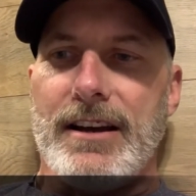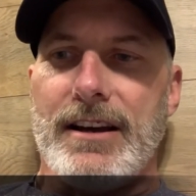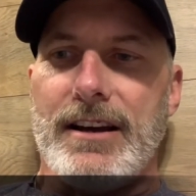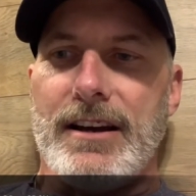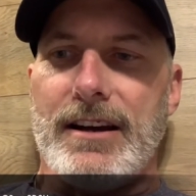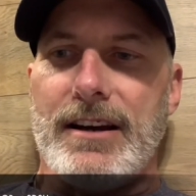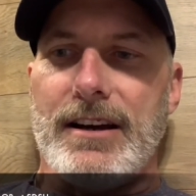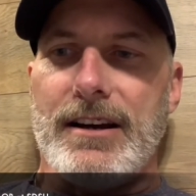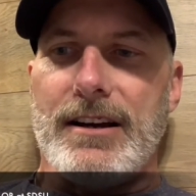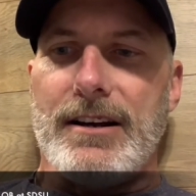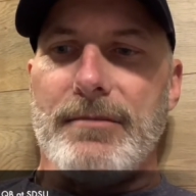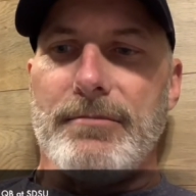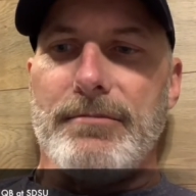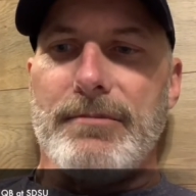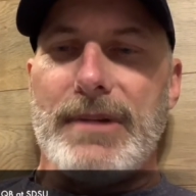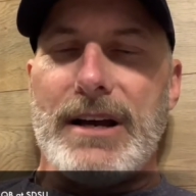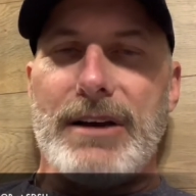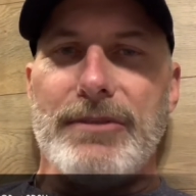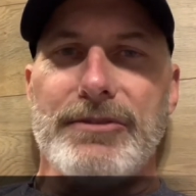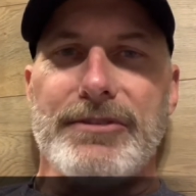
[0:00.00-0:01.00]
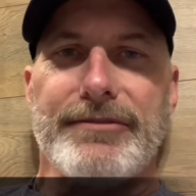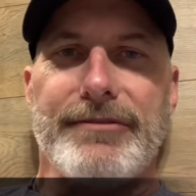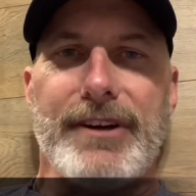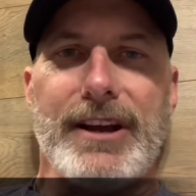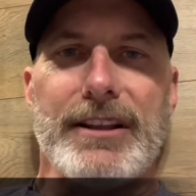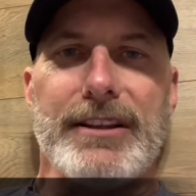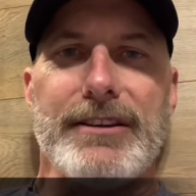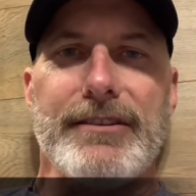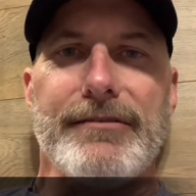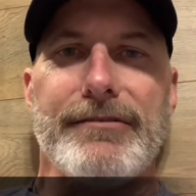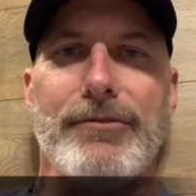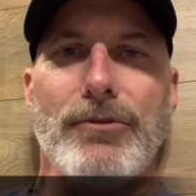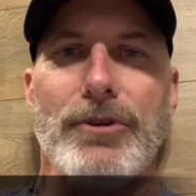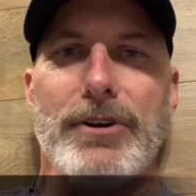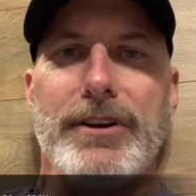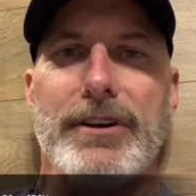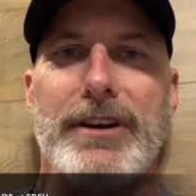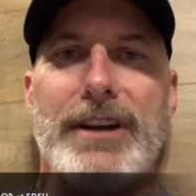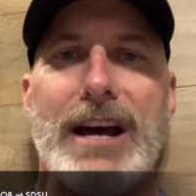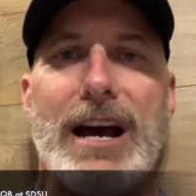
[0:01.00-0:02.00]
I was finally
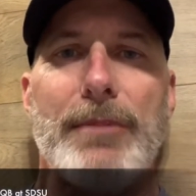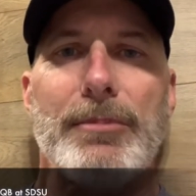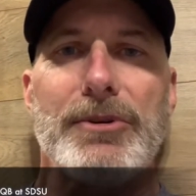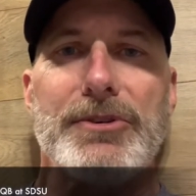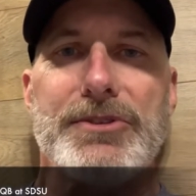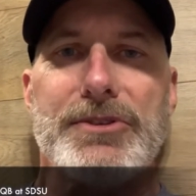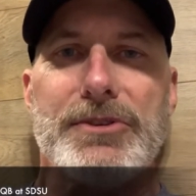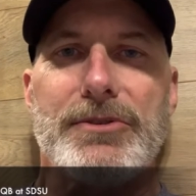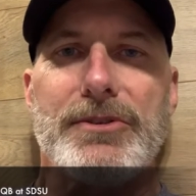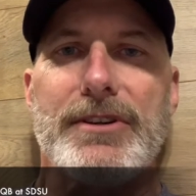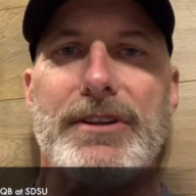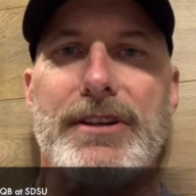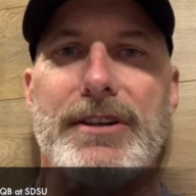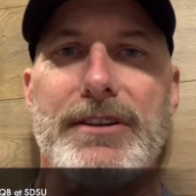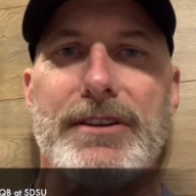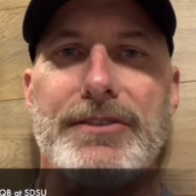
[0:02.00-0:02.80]
afforded an opportunity